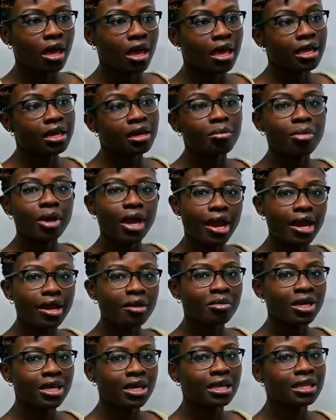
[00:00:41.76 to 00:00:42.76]
an
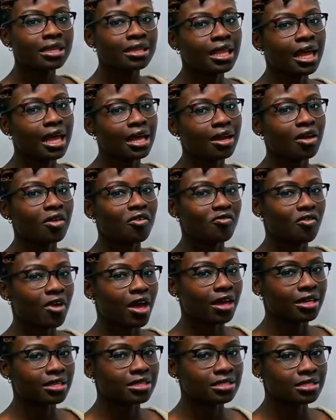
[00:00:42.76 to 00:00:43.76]
impairment that
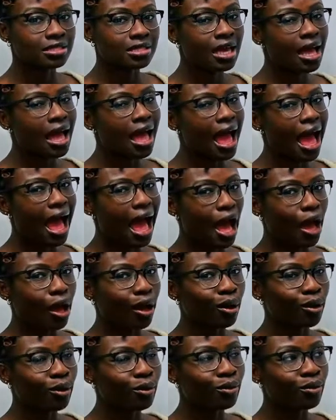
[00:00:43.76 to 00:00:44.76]
affects
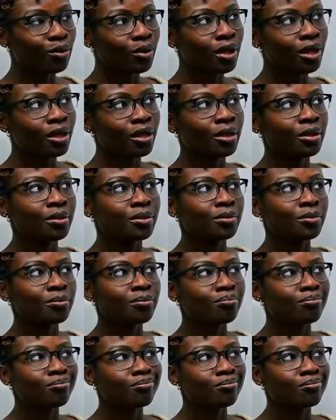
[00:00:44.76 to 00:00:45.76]
how
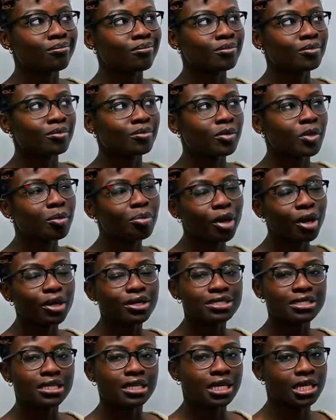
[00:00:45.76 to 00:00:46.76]
the
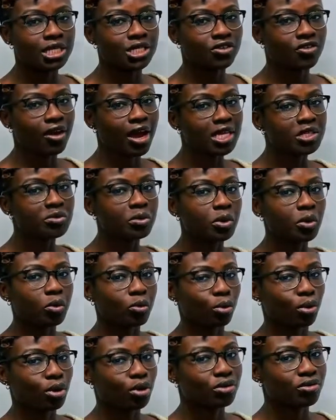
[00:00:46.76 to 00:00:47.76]
person interacts with the
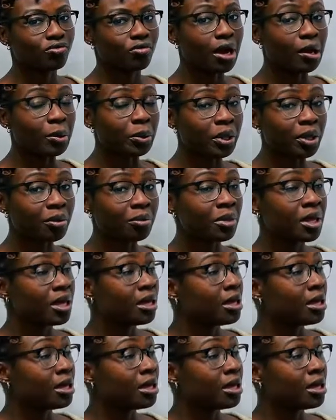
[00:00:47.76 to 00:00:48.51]
world around them.